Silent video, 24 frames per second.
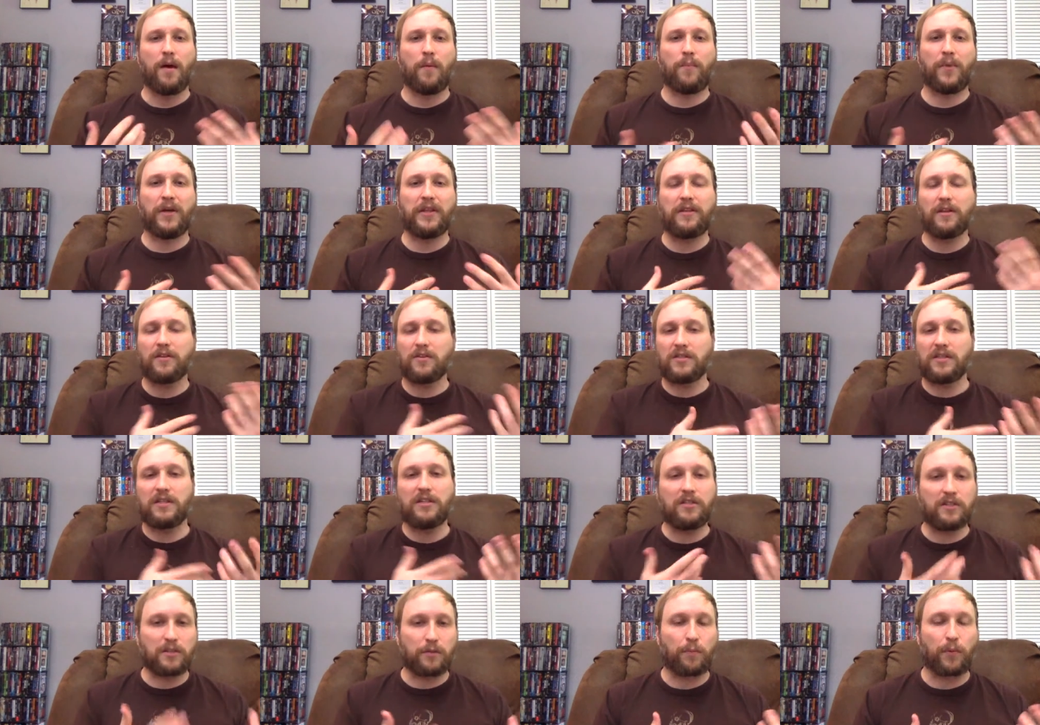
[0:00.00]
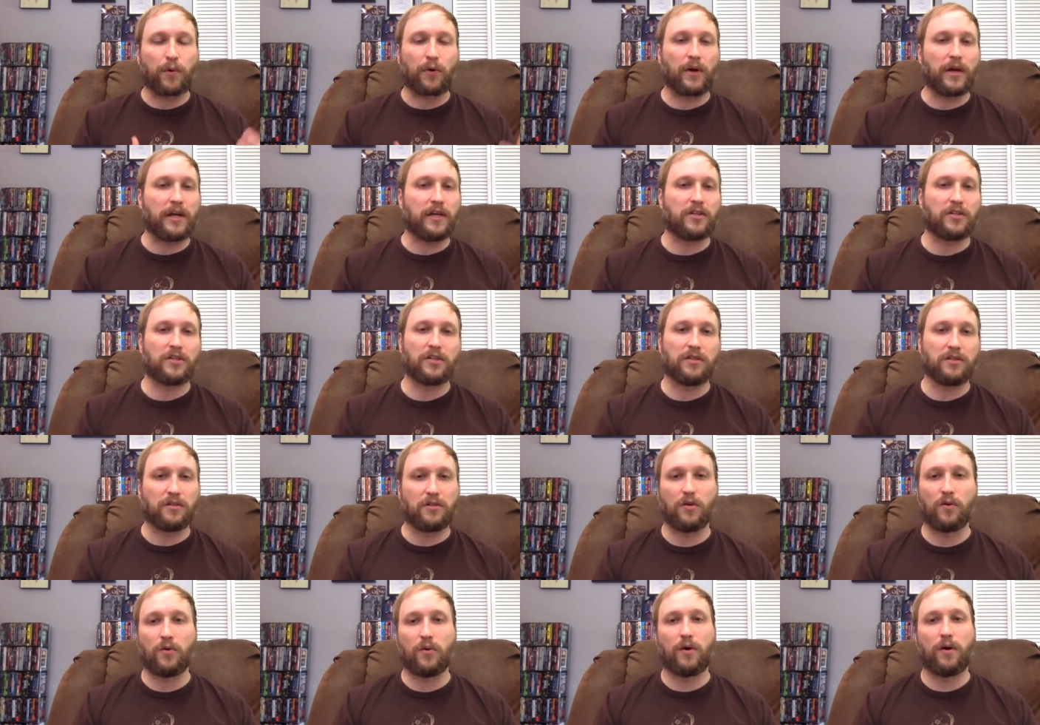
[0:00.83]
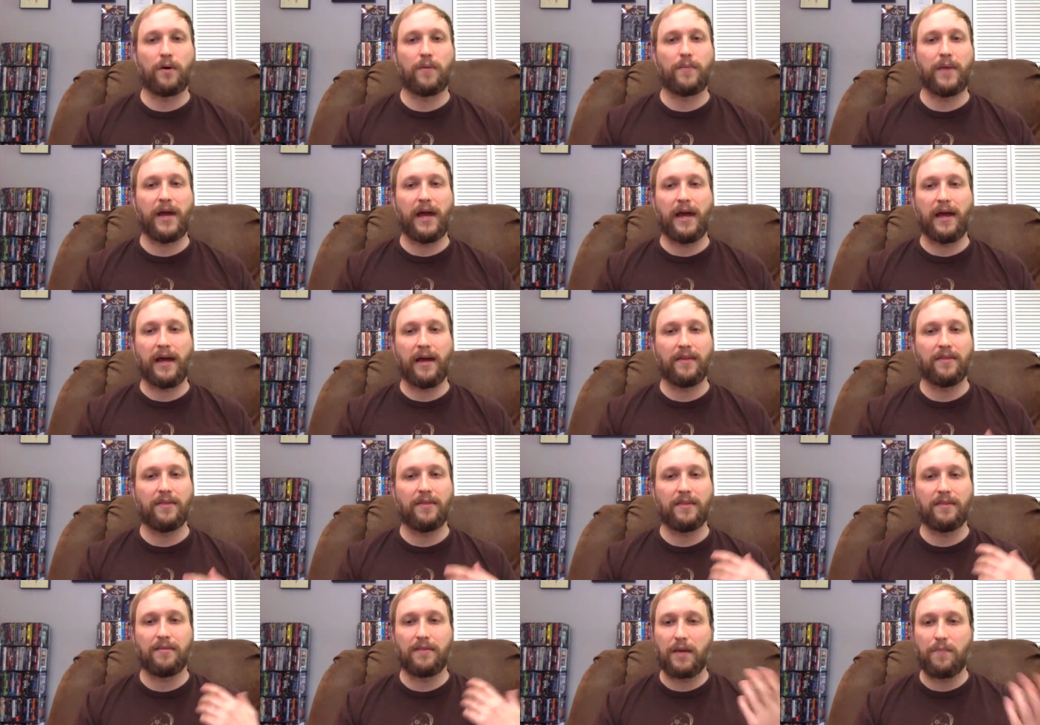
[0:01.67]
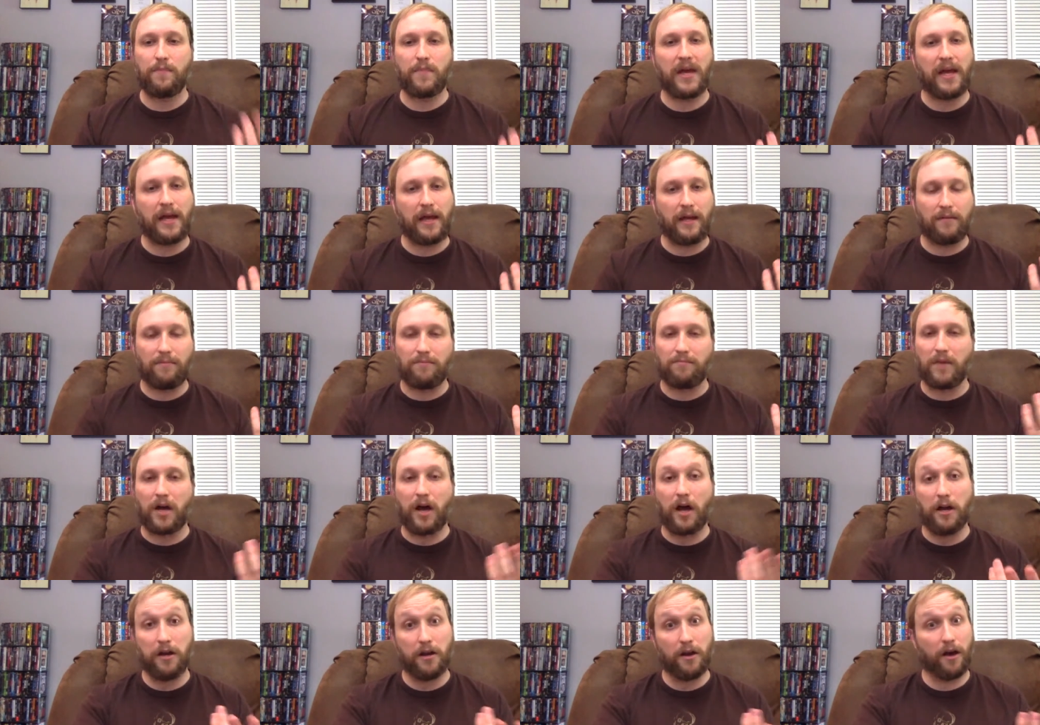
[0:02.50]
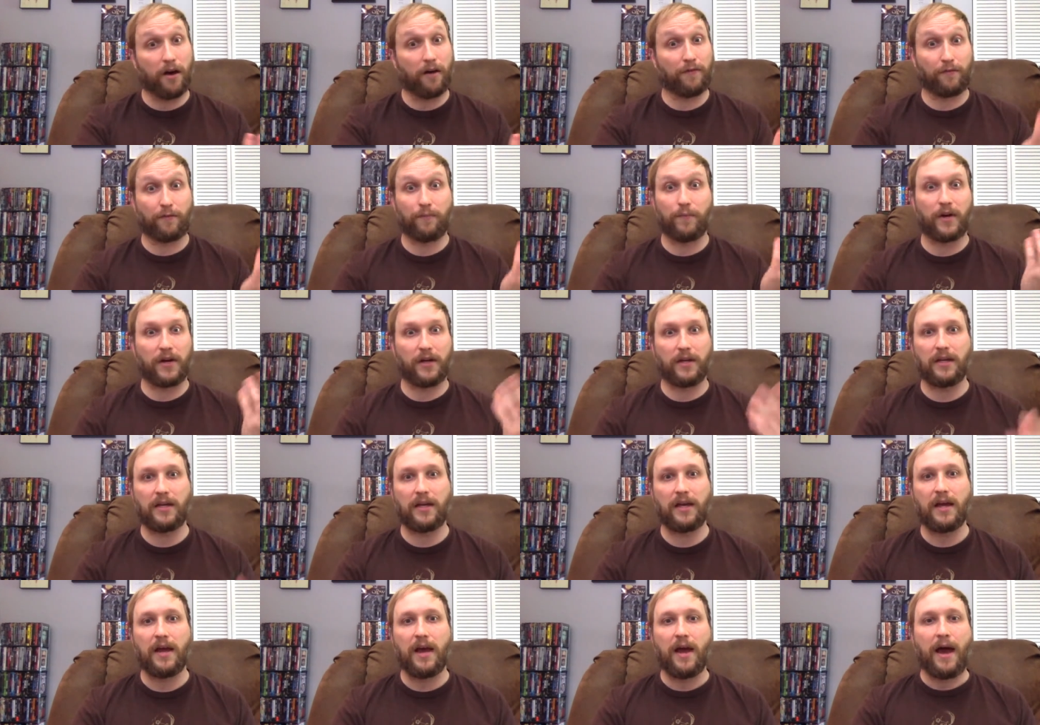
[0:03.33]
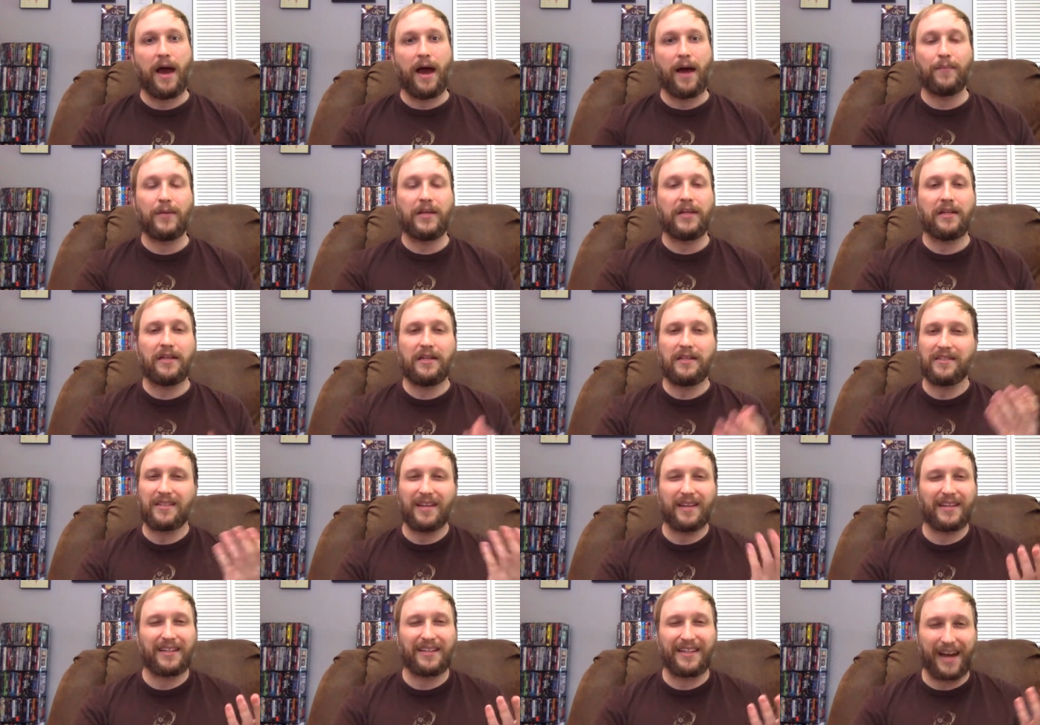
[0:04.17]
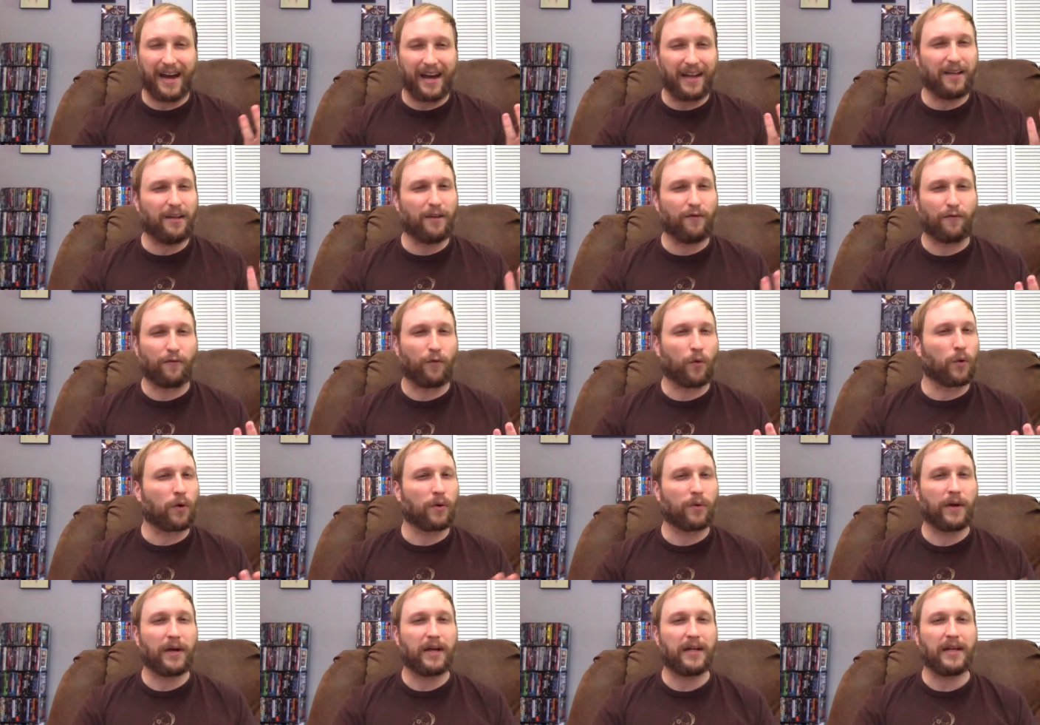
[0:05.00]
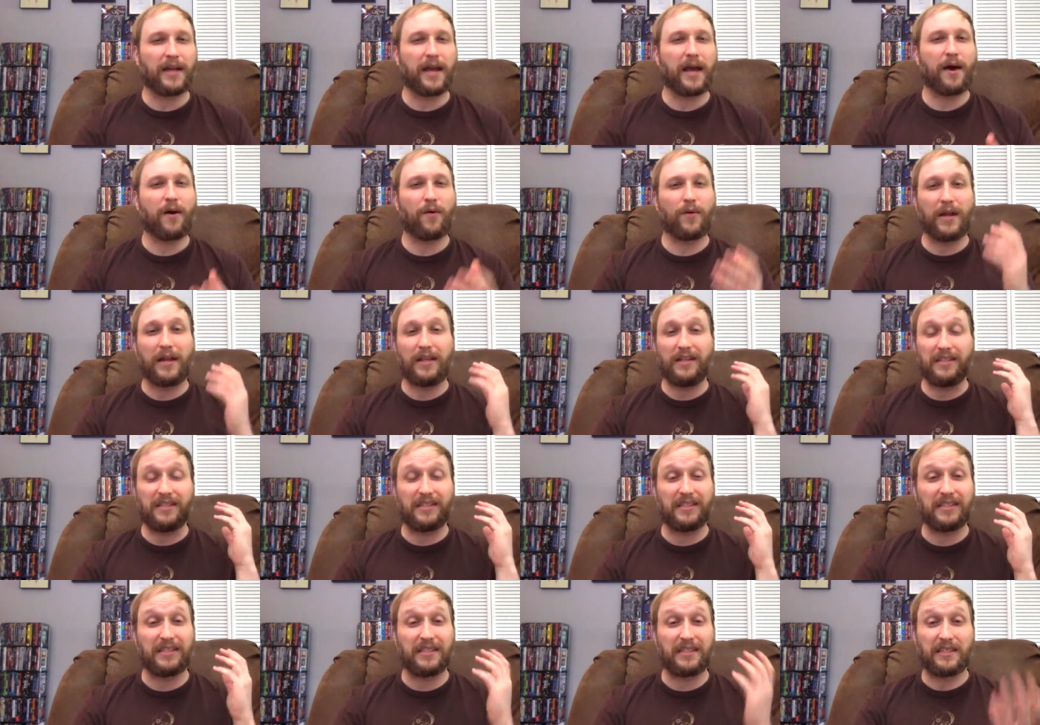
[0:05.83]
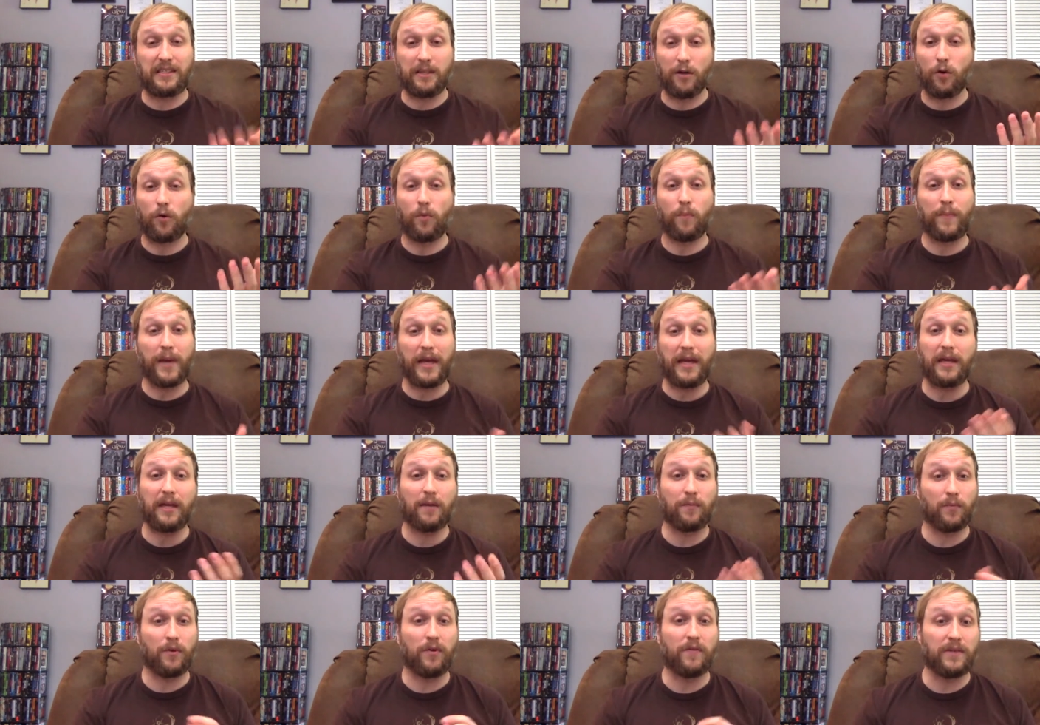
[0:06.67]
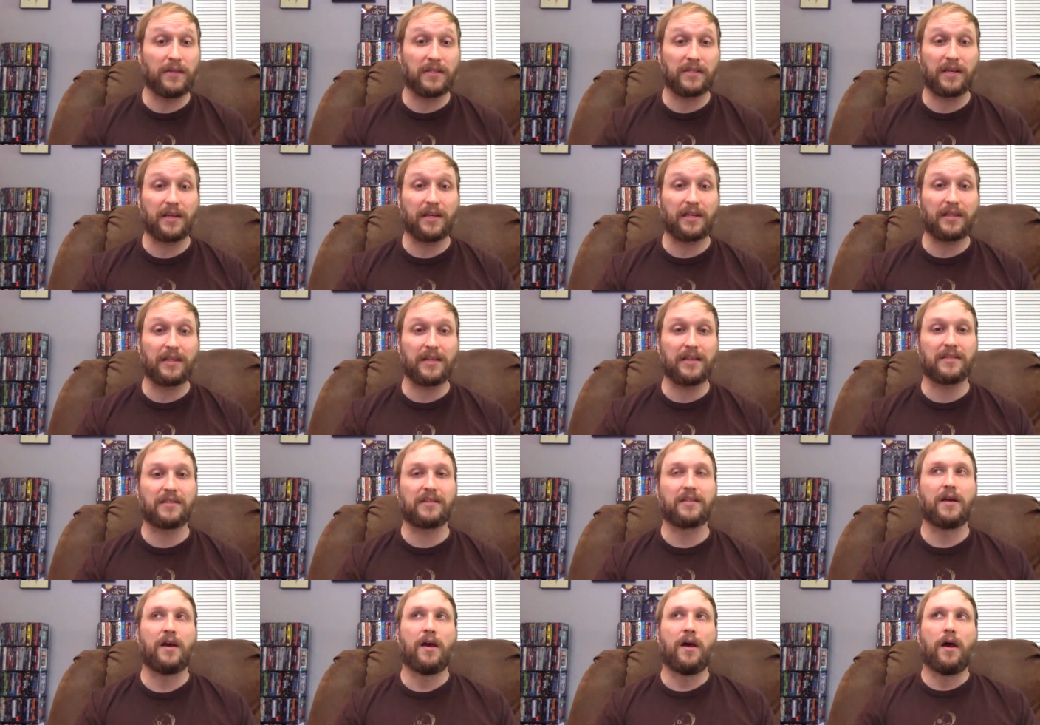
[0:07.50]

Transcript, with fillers: but there's inspiration to him and they made enough money. I mean, he's like 94 right now and he's still making movies like this.